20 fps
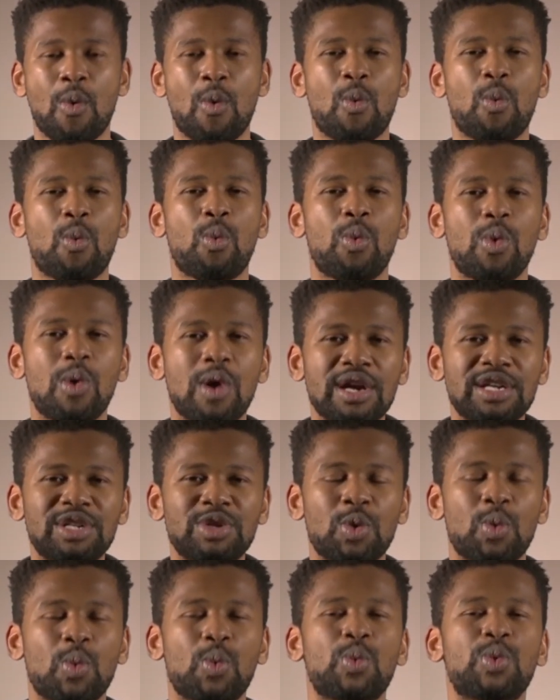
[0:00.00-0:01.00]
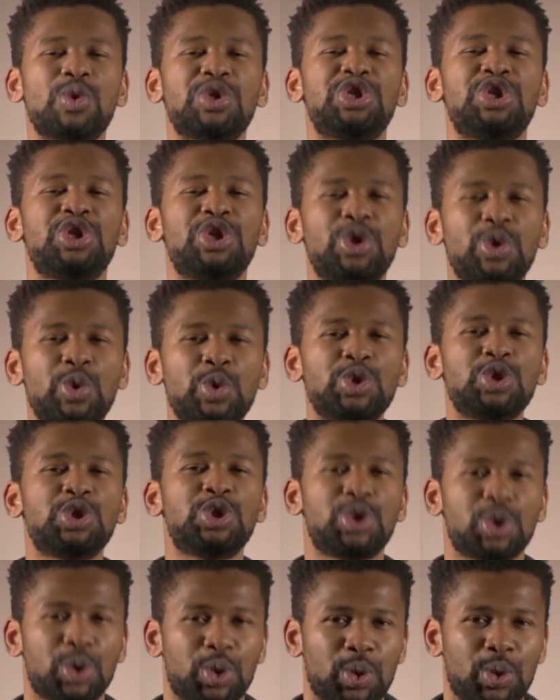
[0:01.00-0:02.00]
what would you
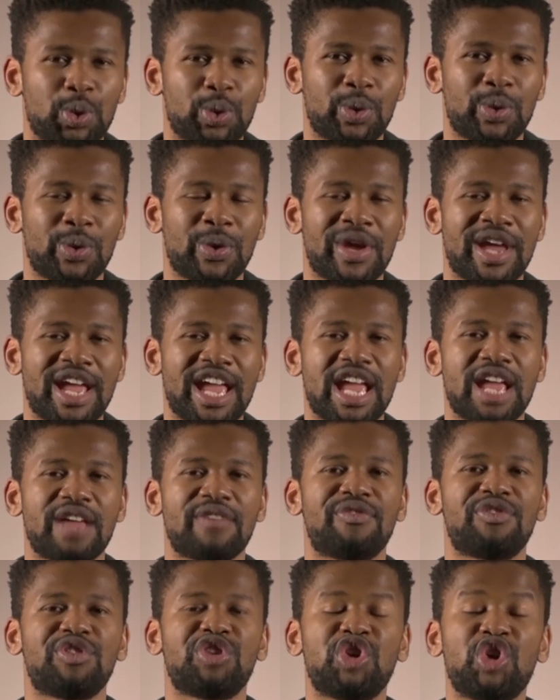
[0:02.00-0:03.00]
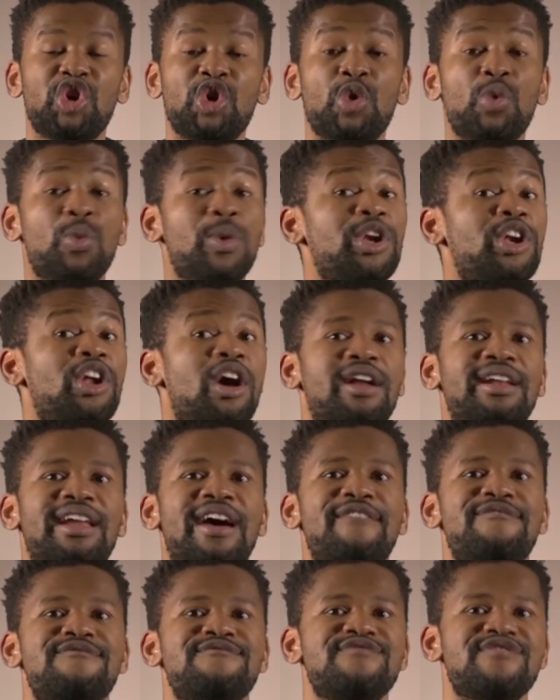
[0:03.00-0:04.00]
do if you were not
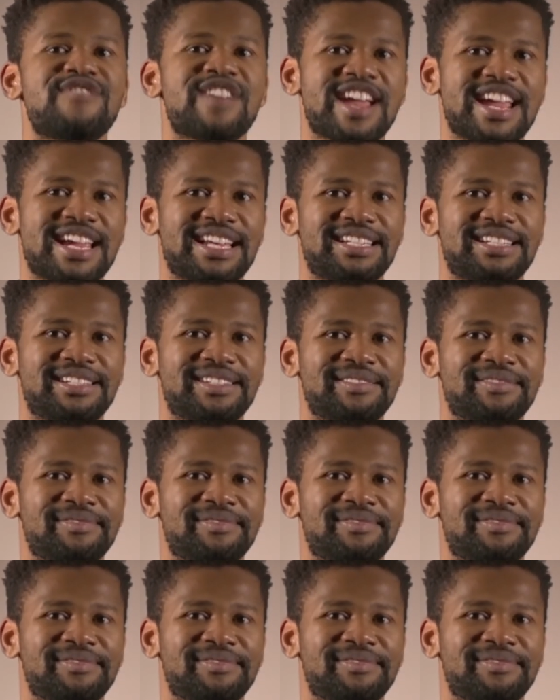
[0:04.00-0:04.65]
afraid?